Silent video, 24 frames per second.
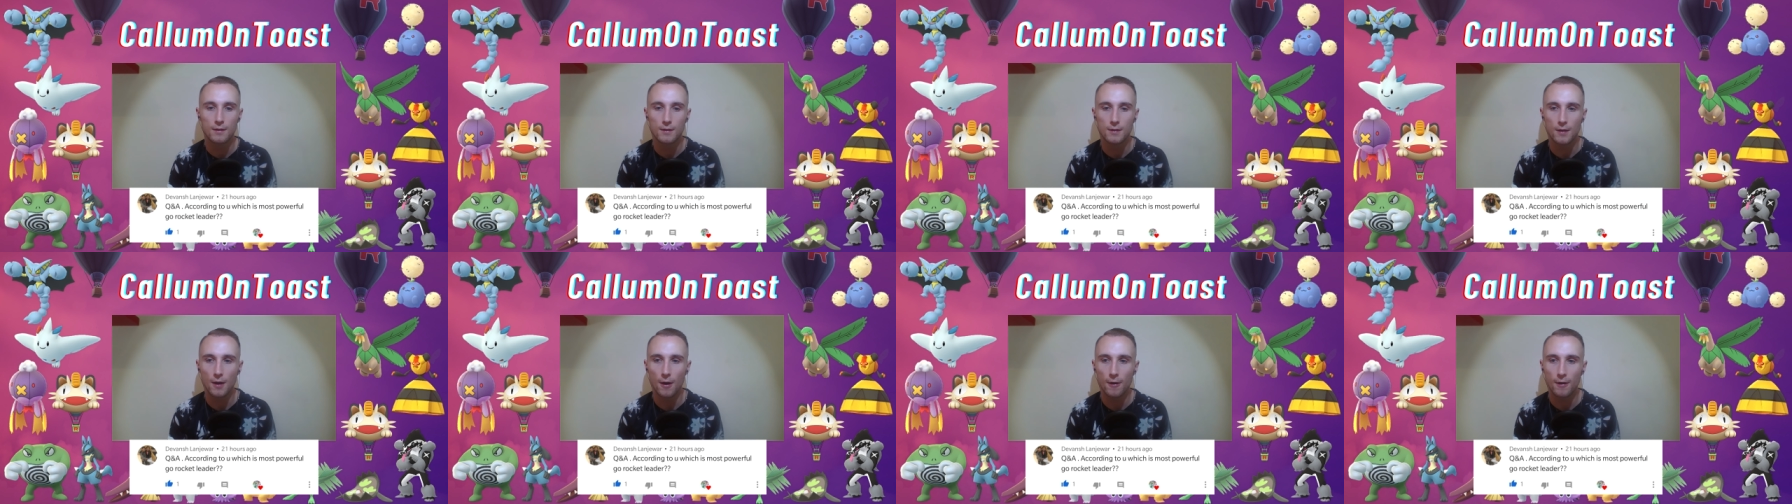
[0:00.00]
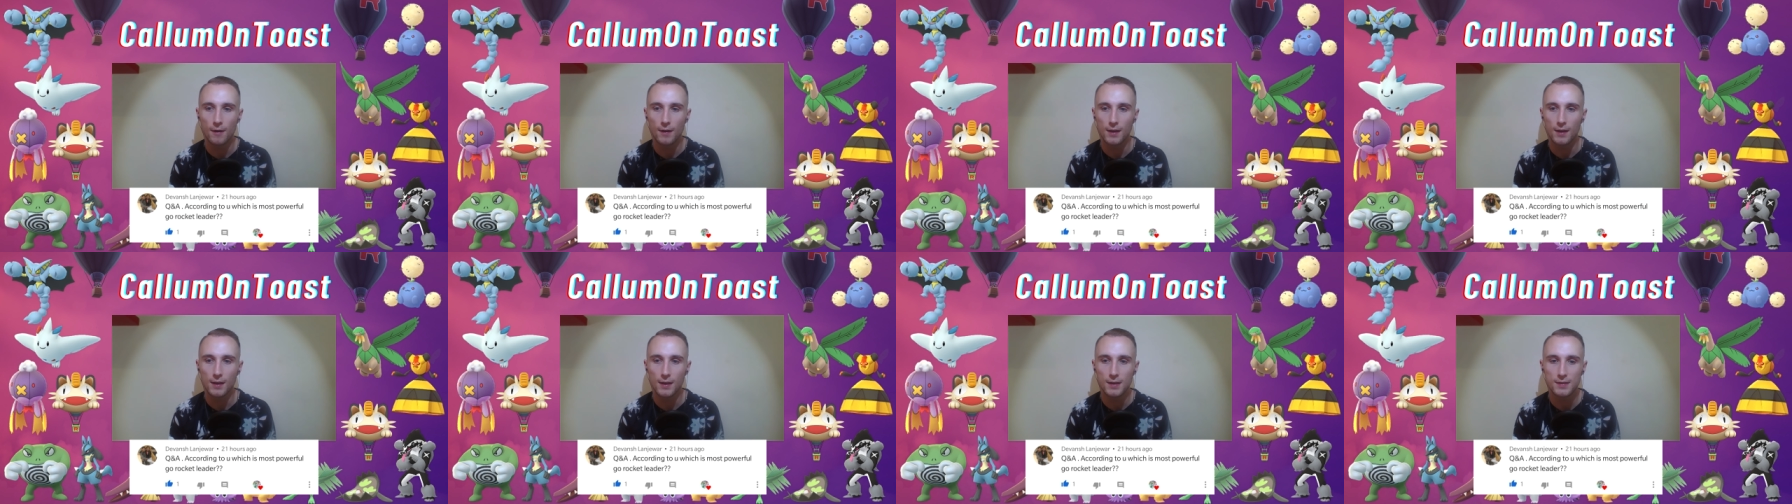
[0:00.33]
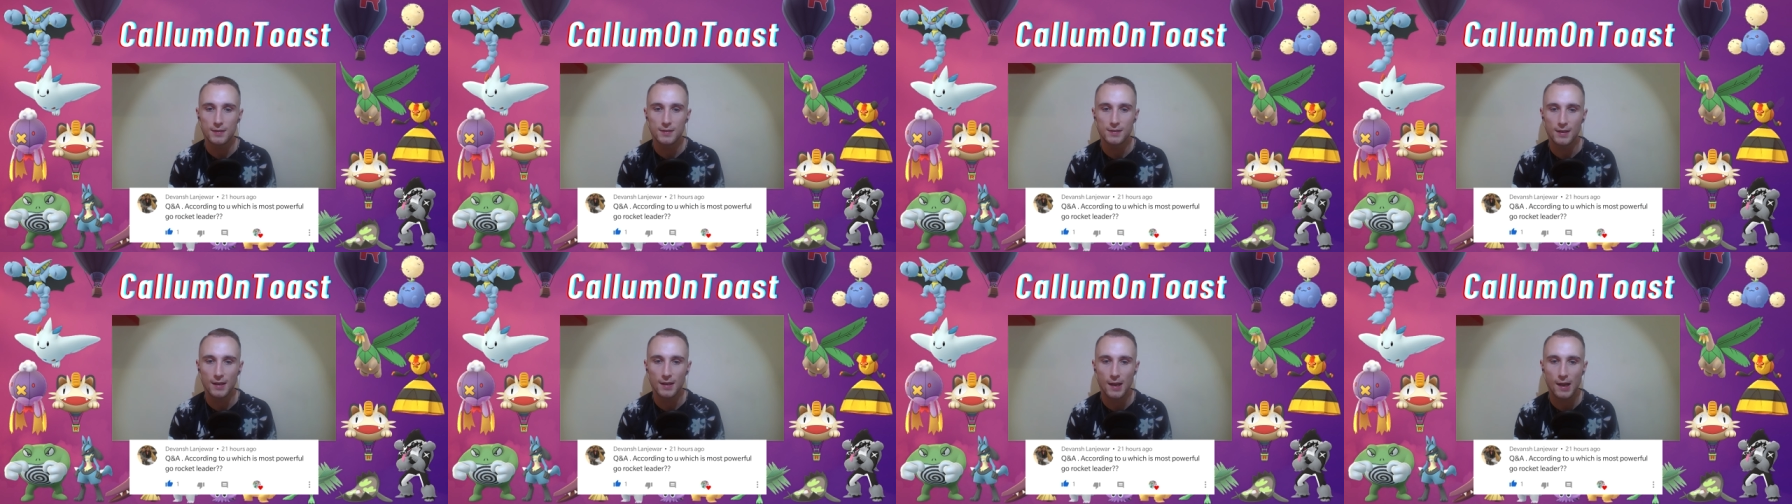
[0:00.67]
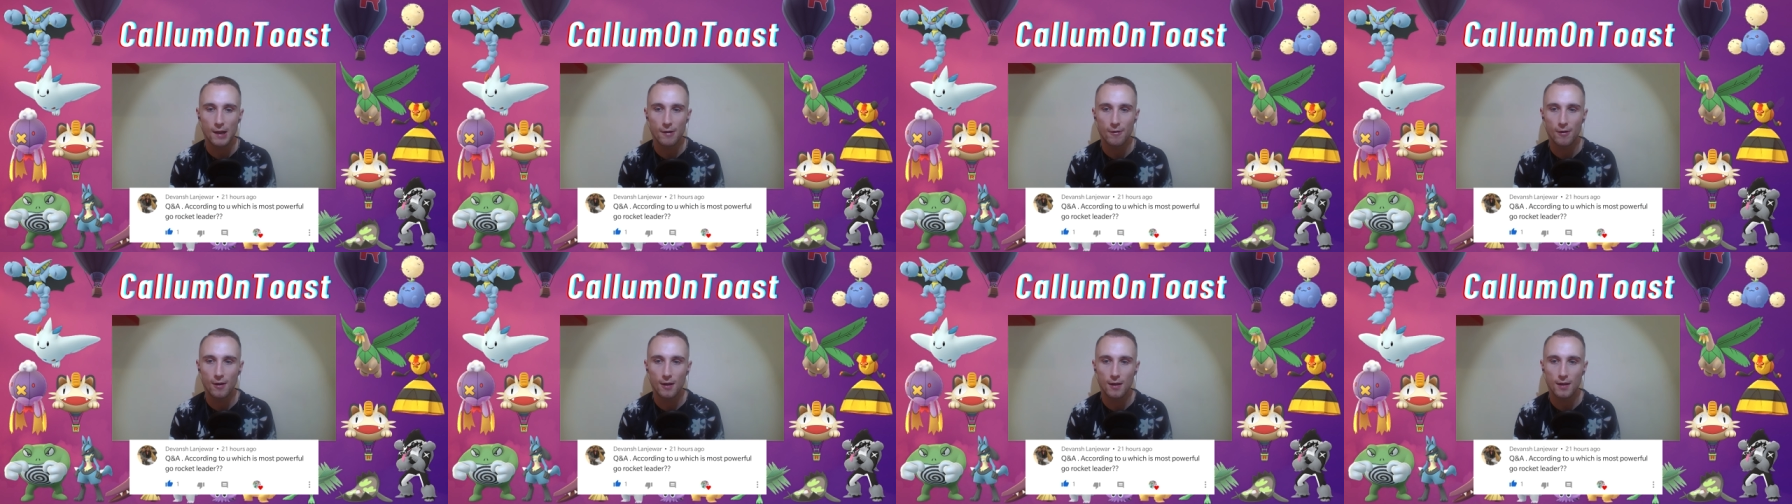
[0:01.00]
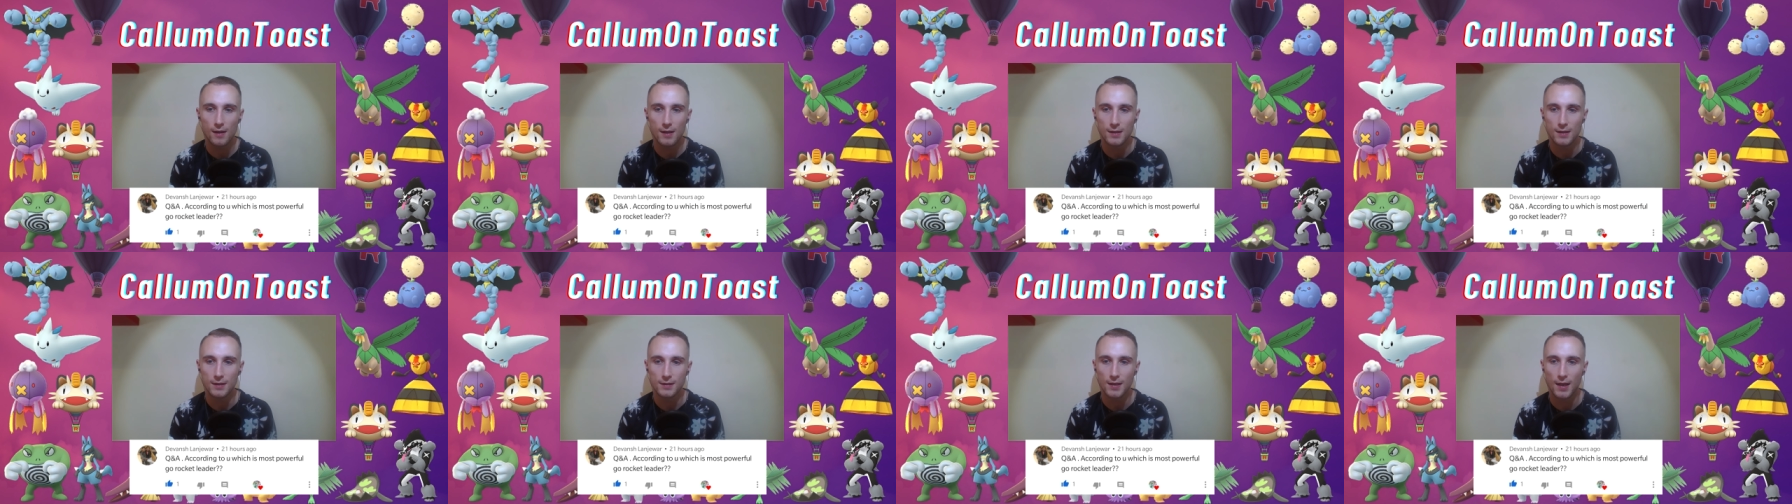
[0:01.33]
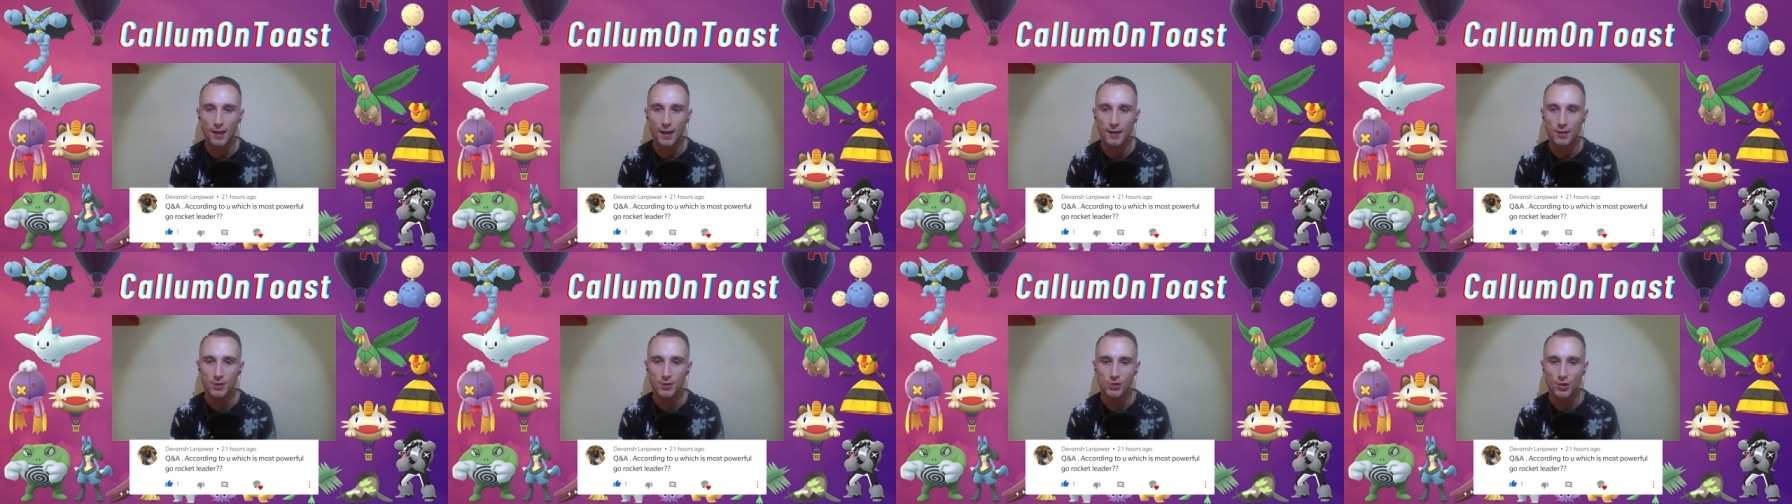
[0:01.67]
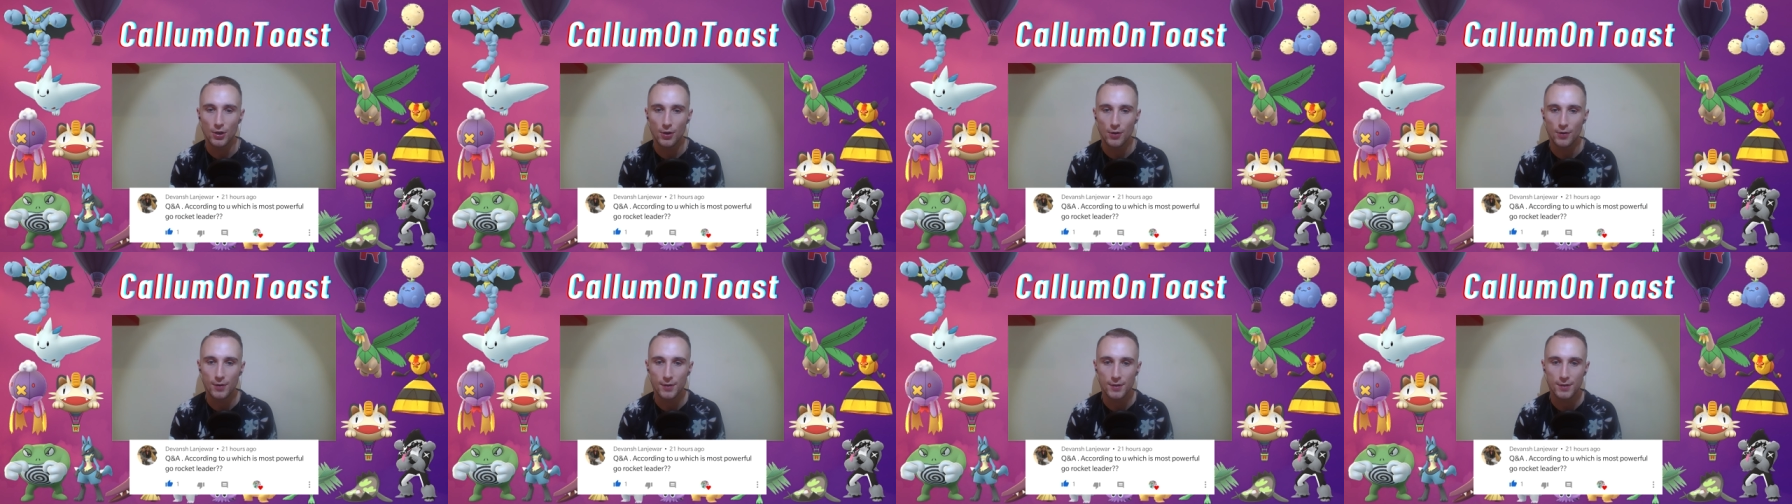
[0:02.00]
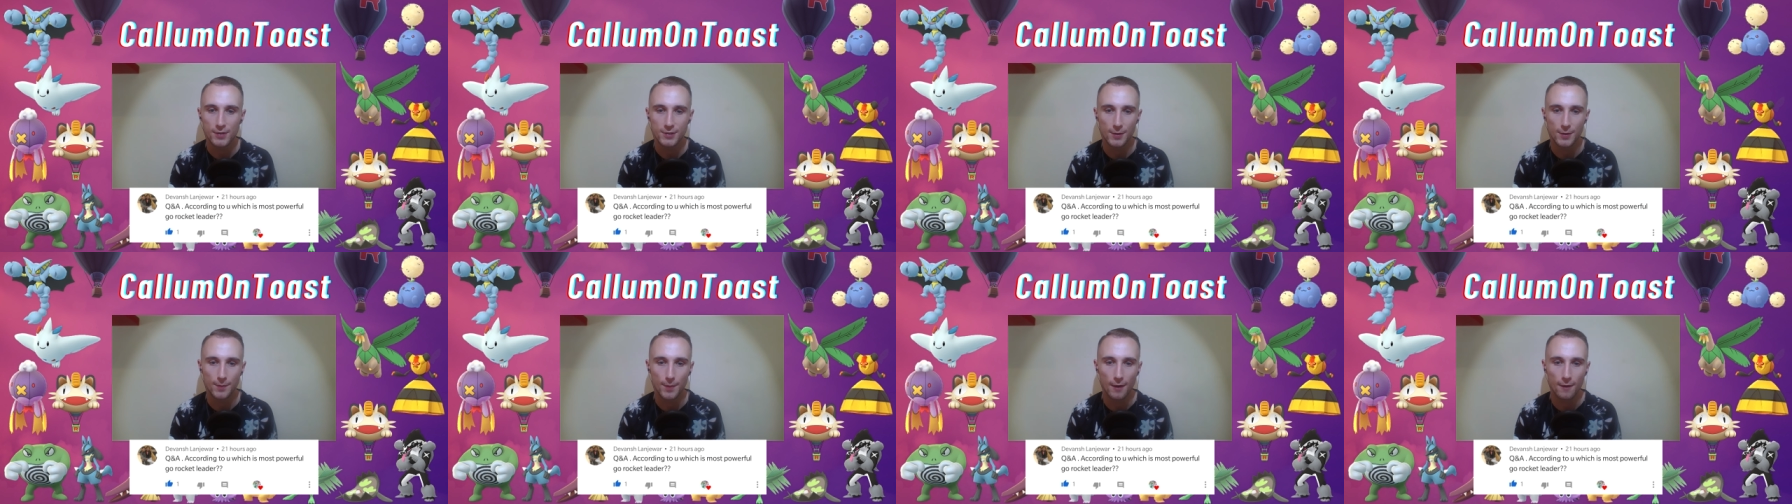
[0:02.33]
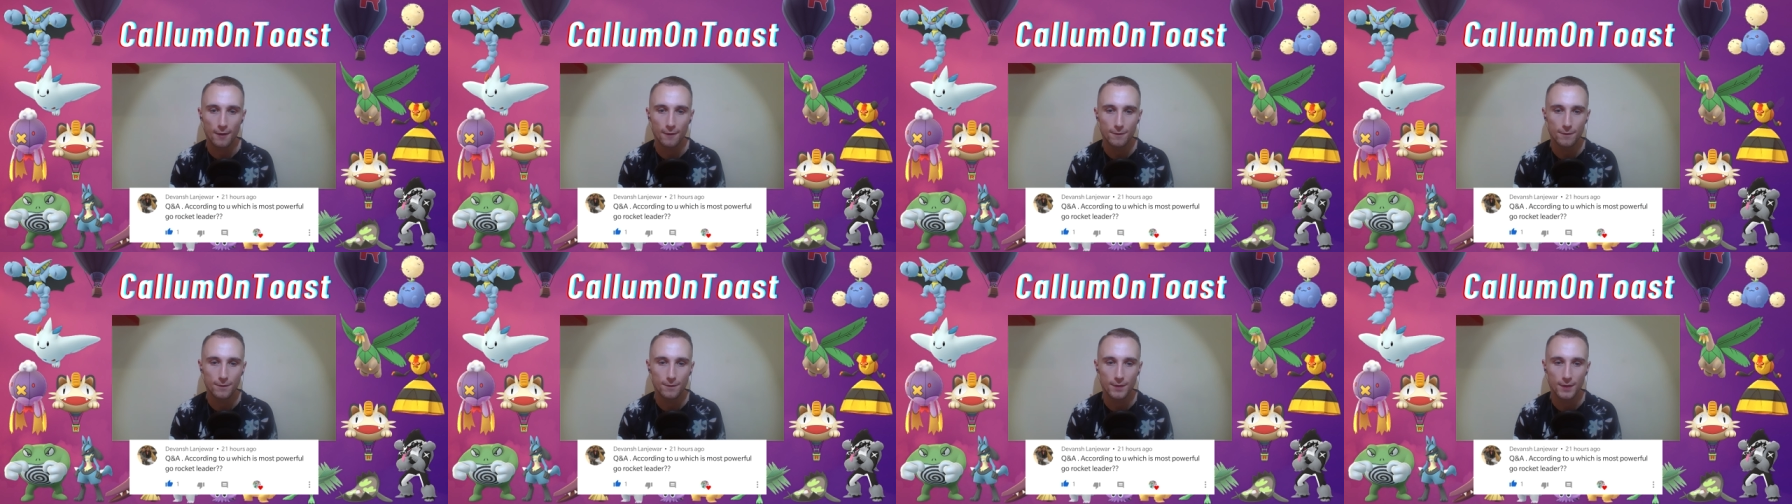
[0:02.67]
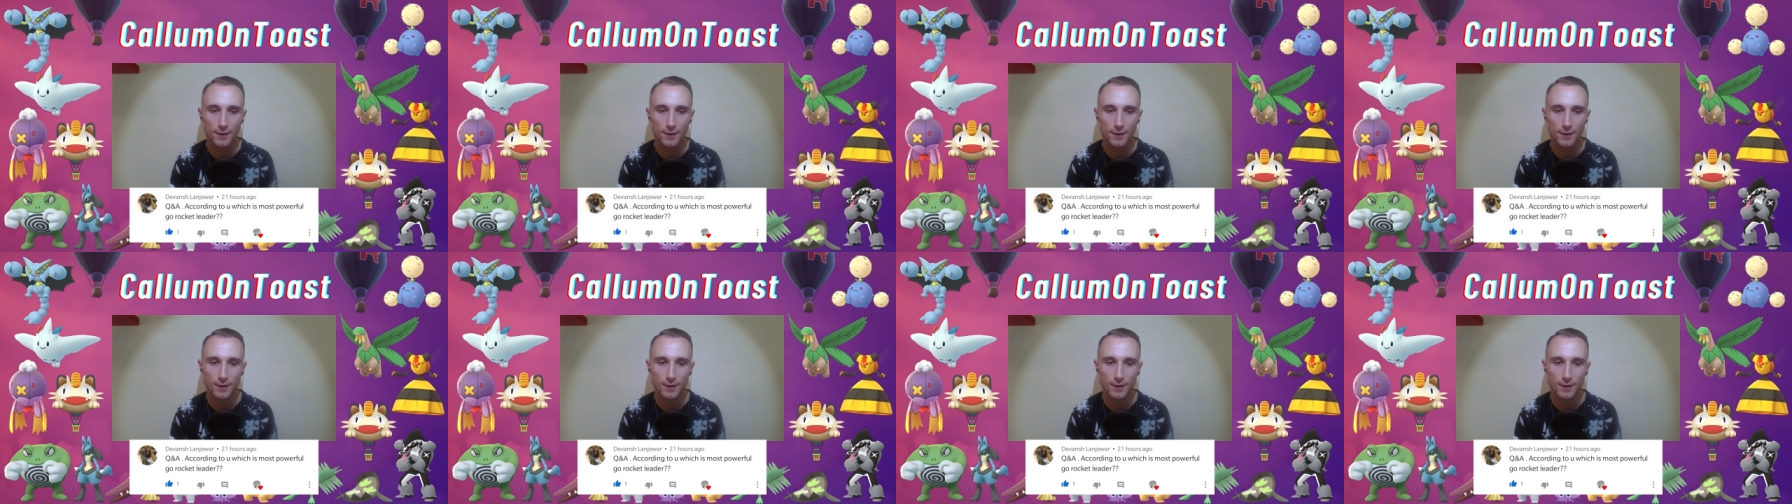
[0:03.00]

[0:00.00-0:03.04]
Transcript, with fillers: Currently Sierra is head and shoulders above